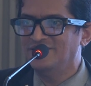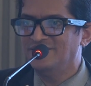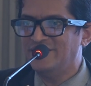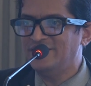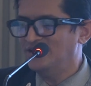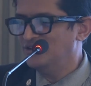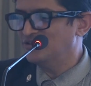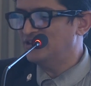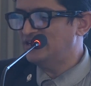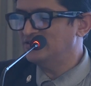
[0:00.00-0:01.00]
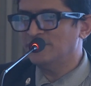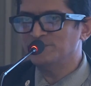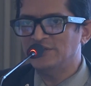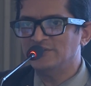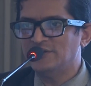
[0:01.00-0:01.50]
Right? So that is
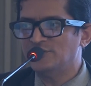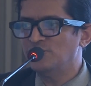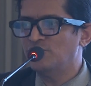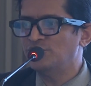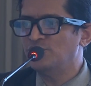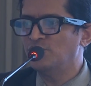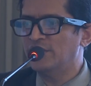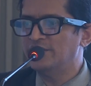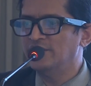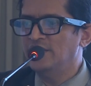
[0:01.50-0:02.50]
something that you want to look at.